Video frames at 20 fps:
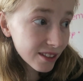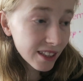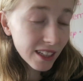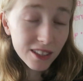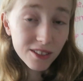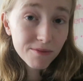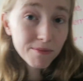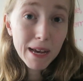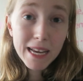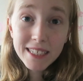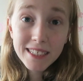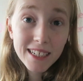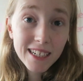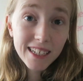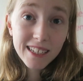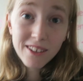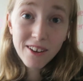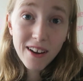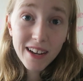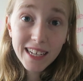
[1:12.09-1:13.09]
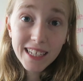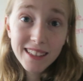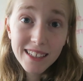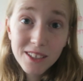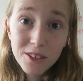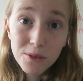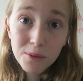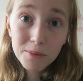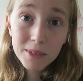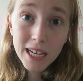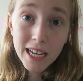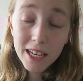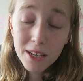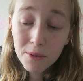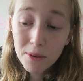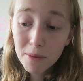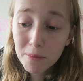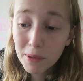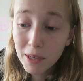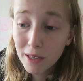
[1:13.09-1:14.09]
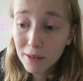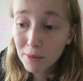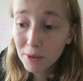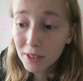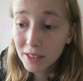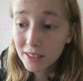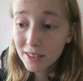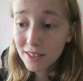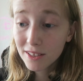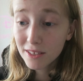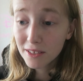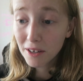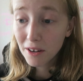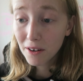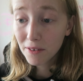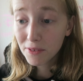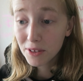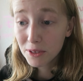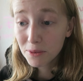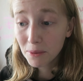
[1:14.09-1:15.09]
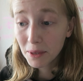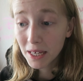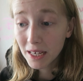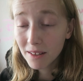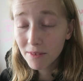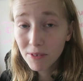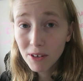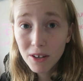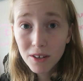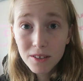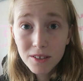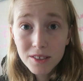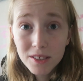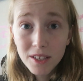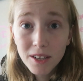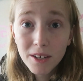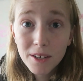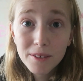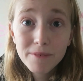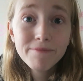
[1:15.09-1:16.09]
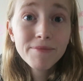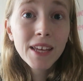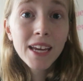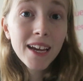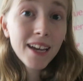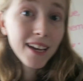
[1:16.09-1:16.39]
there's basically not anything to update you on, but I wanted to start off this weekly vlog, so